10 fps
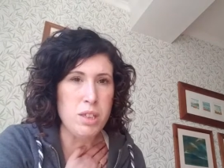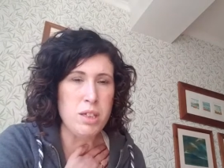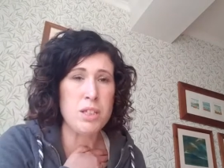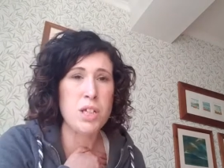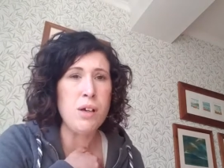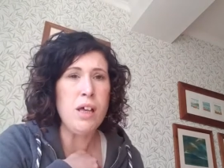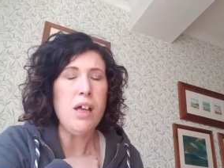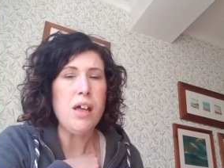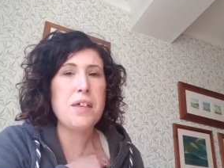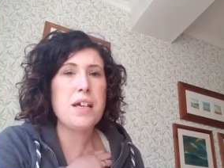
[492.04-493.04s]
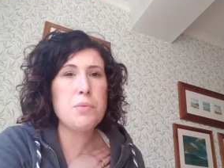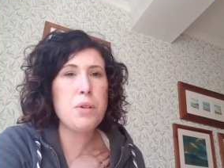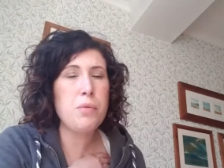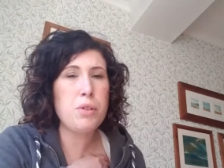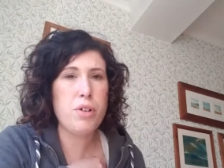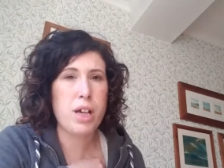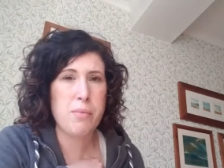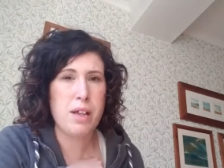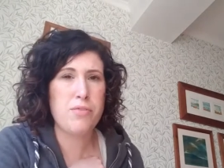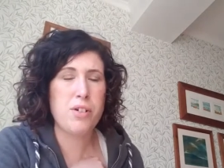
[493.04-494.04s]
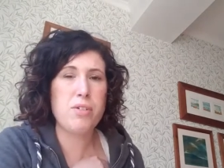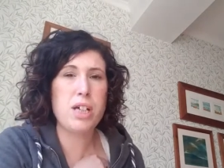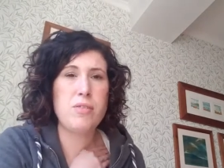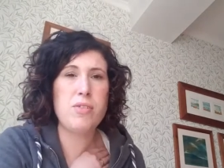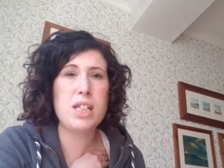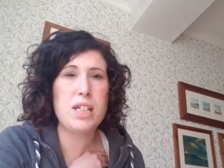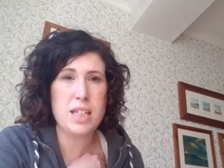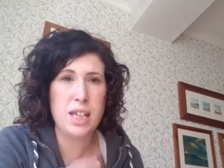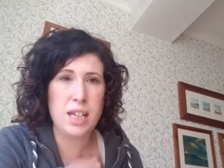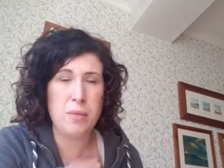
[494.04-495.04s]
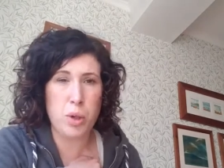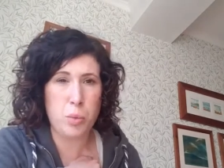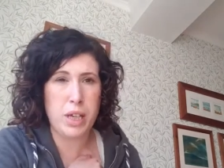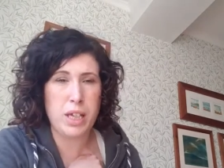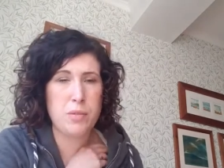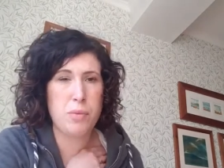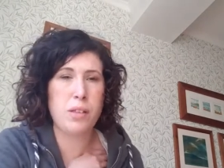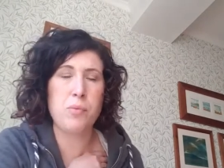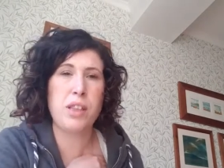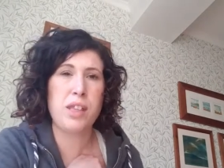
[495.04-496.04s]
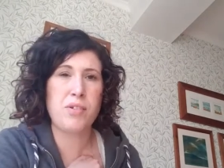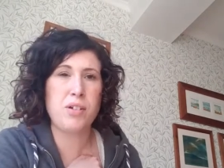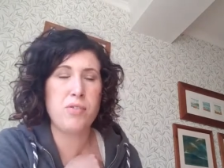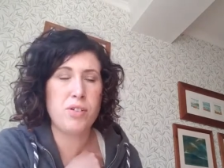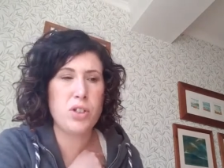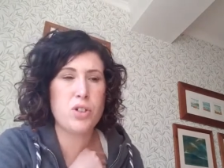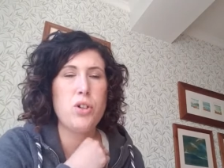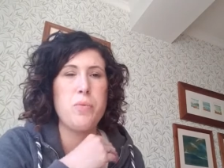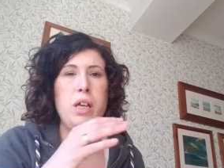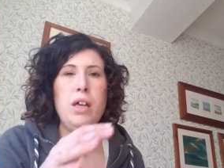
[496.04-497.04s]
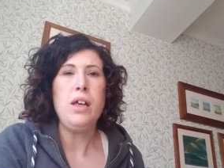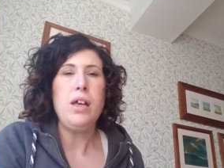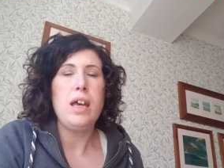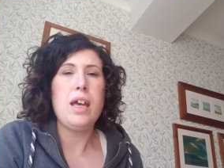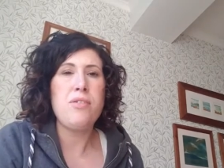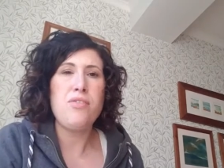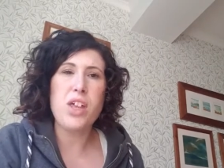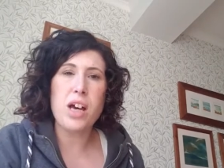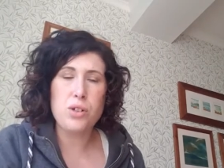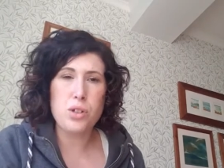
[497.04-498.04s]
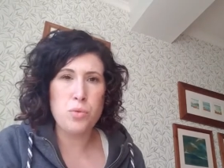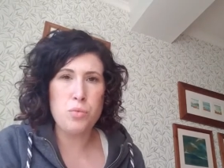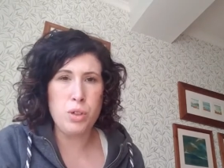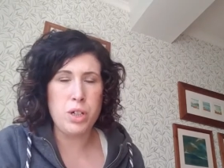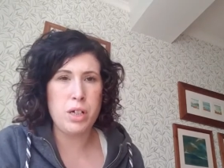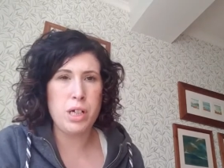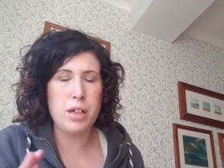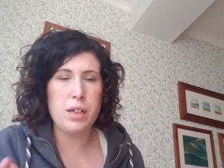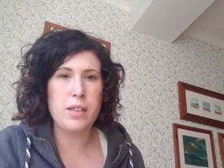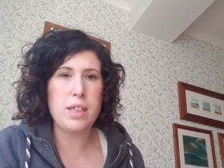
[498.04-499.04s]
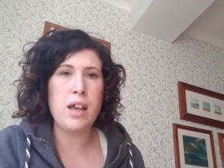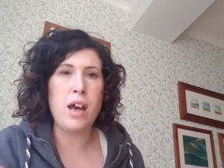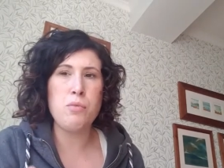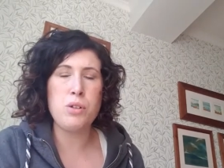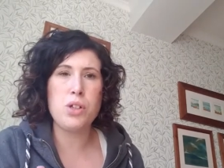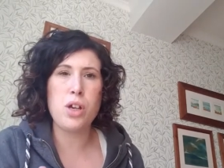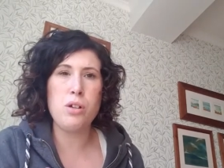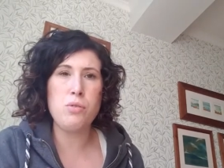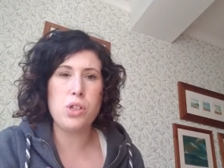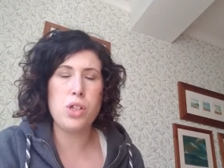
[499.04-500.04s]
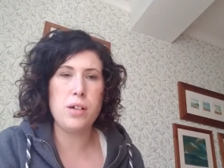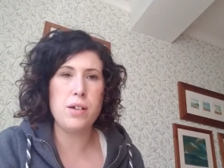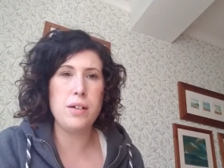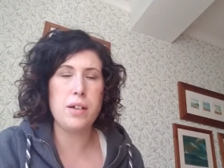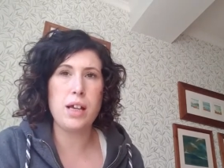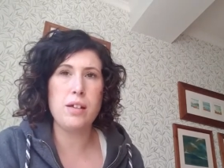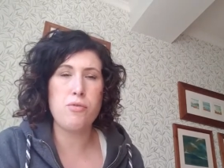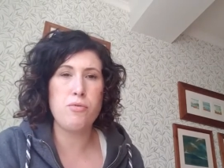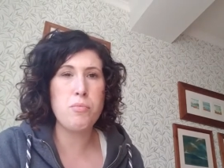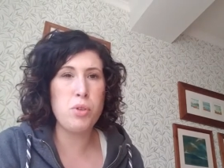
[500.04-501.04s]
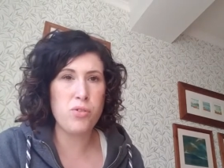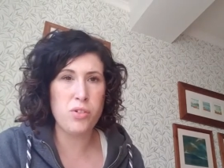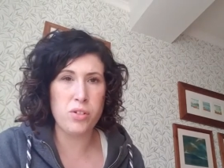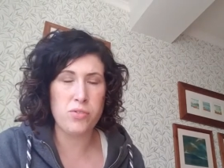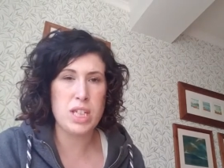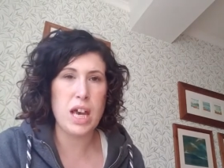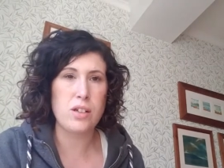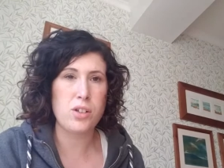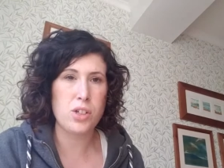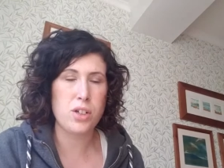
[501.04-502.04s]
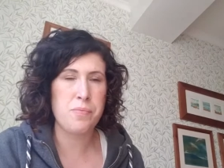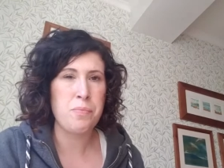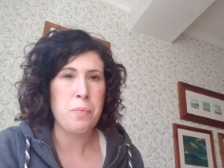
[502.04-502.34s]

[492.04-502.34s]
So that's what I would recommend for really, really teeny puppies when they very first come. If that doesn't work, then I would go to kind of removal of attention.